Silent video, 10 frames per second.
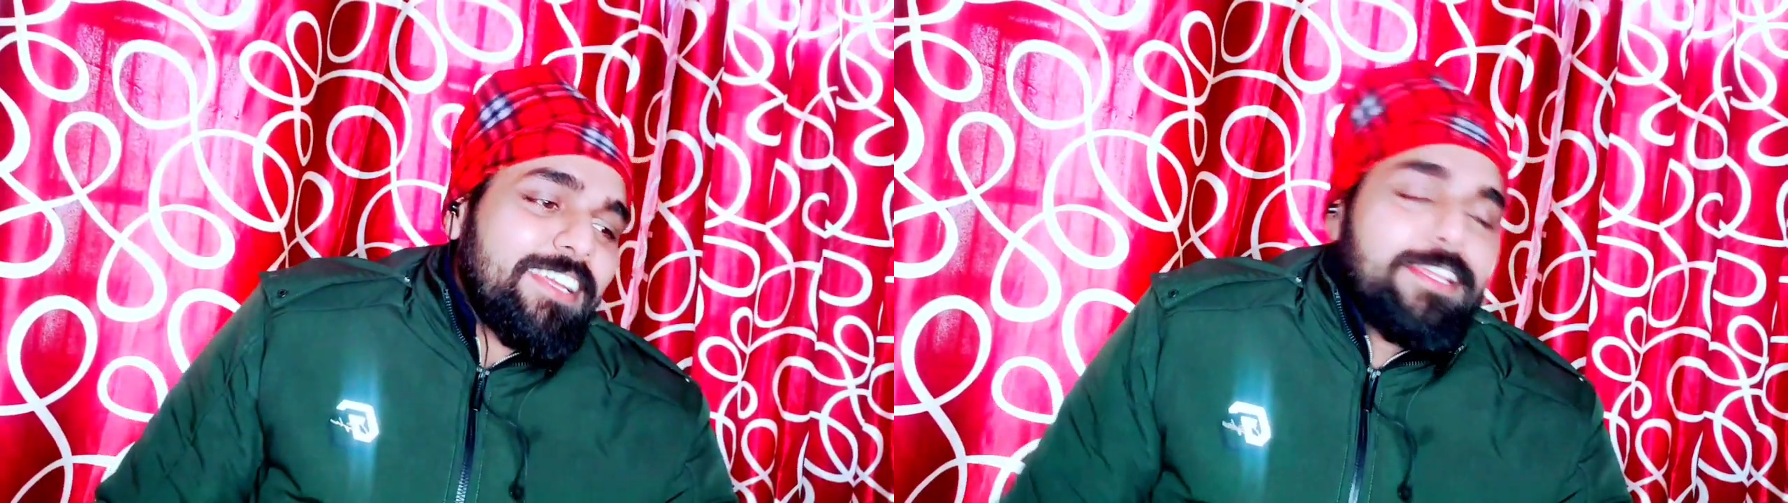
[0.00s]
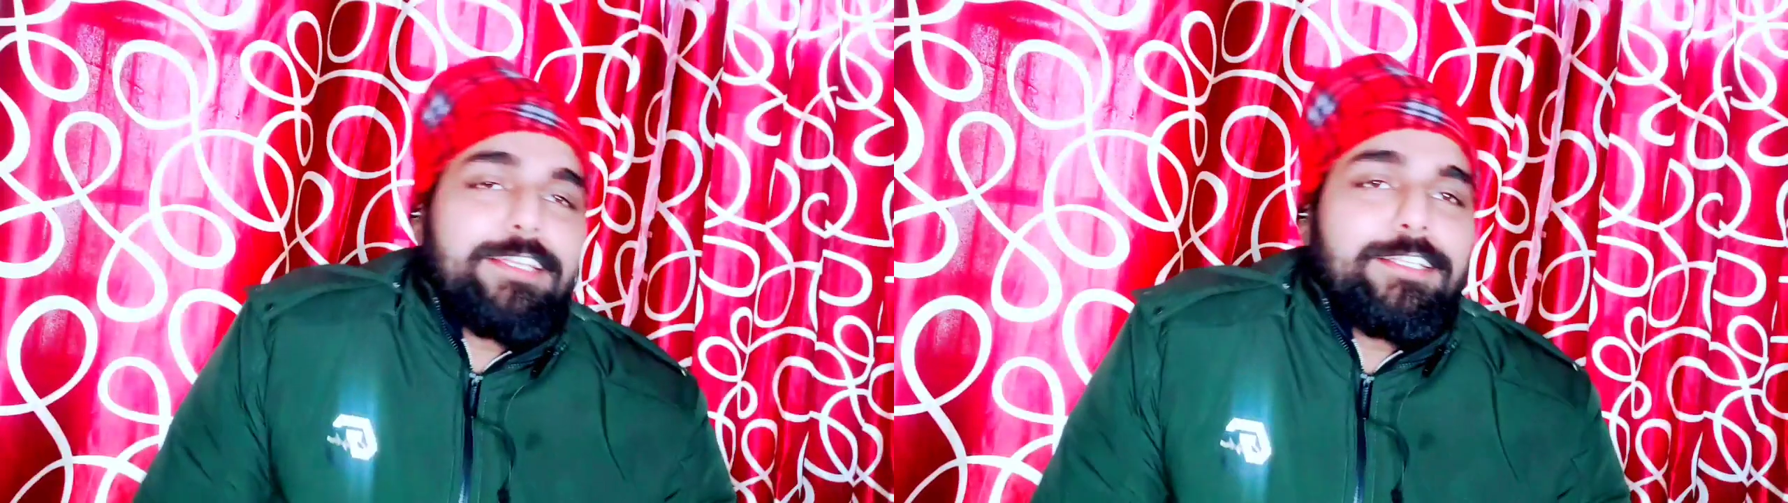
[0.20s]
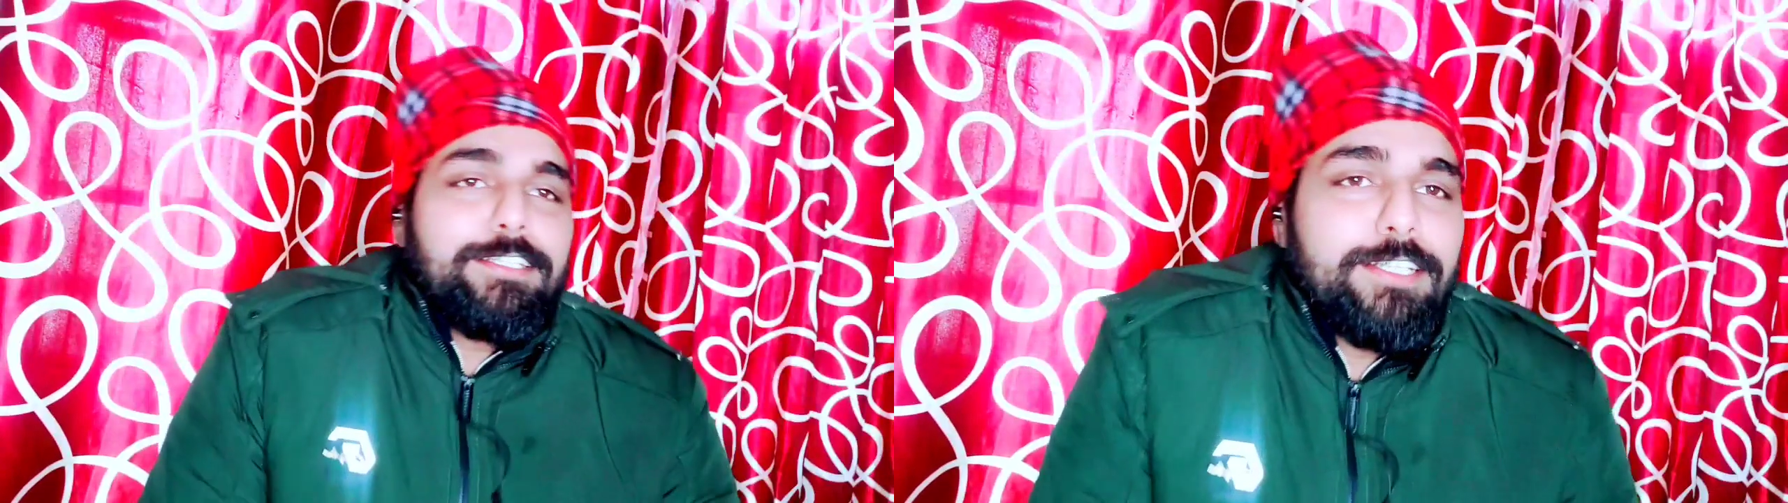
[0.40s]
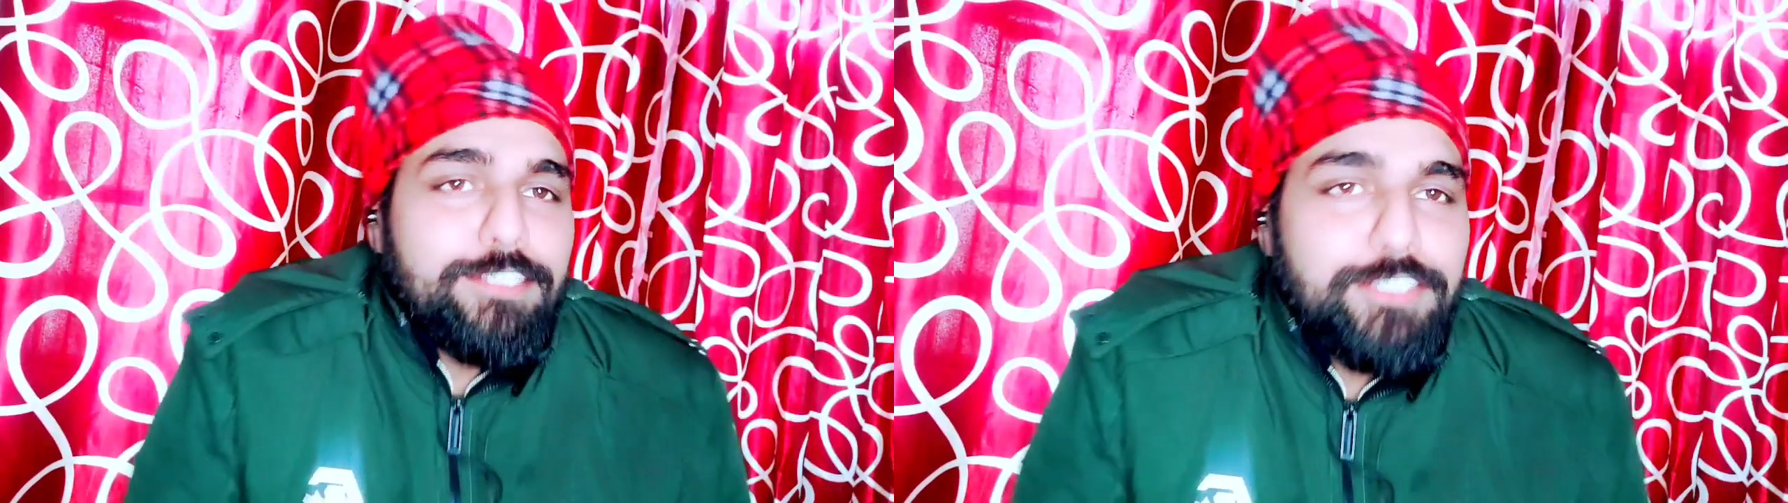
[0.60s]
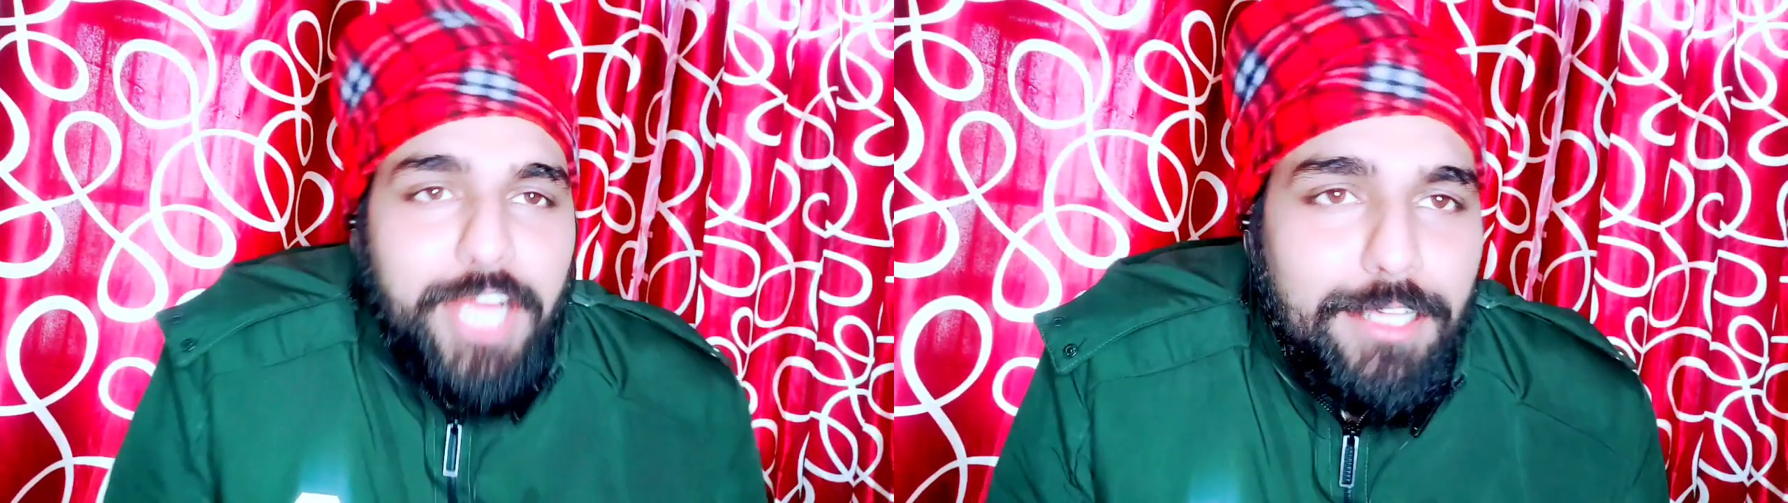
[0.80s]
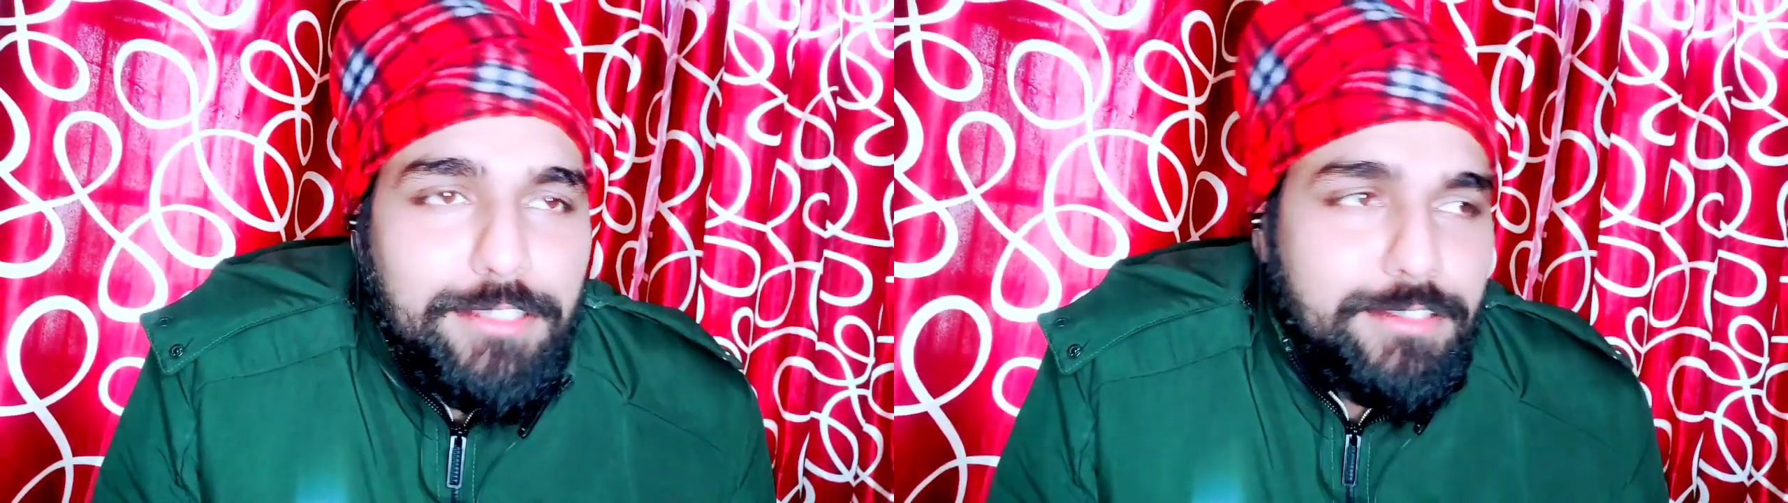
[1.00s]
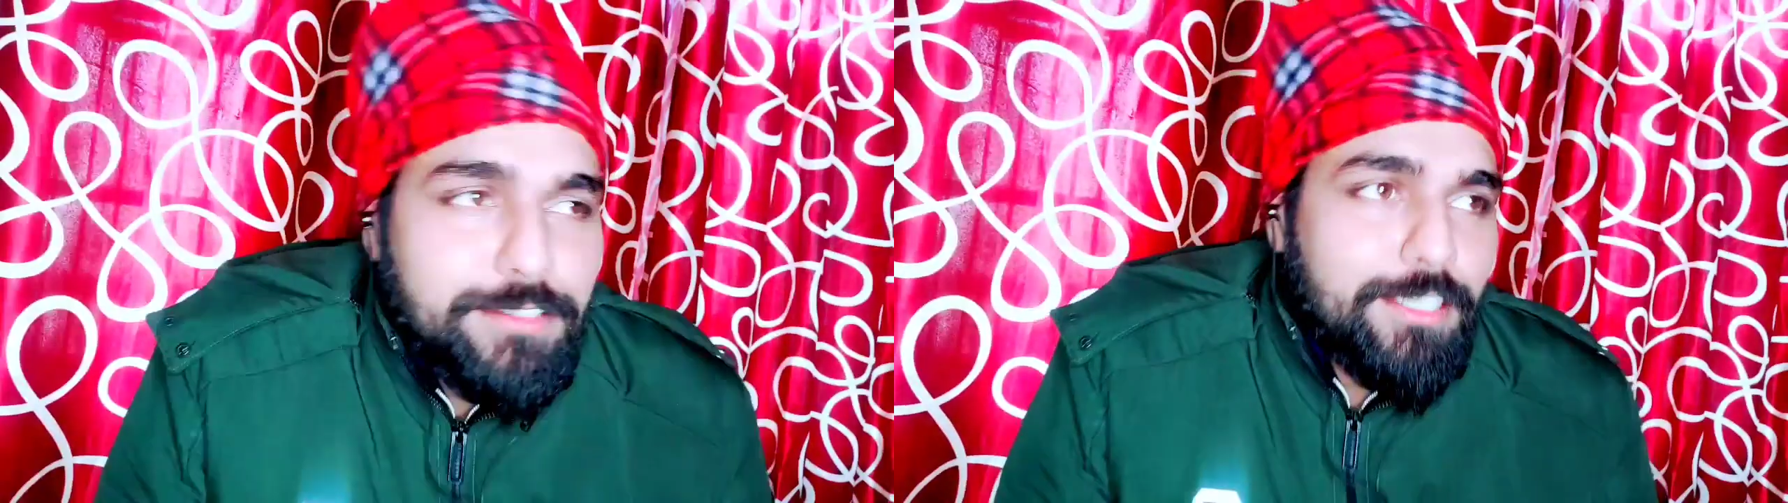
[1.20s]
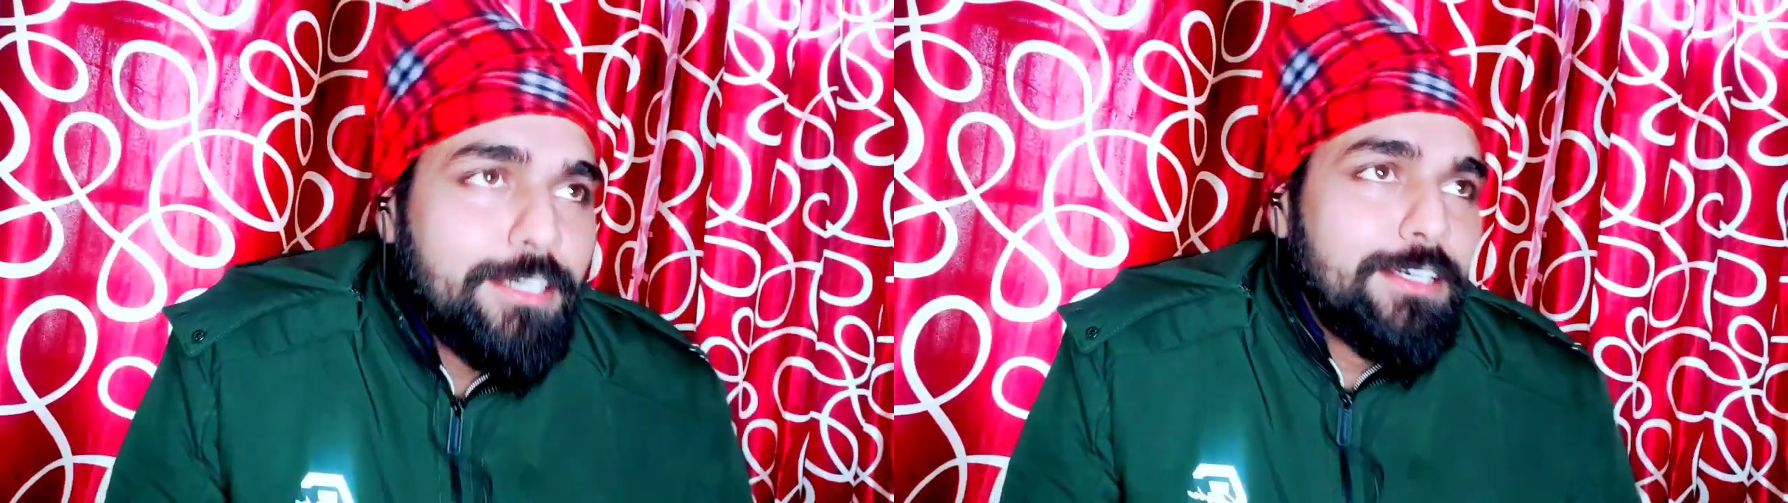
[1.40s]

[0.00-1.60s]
He dance.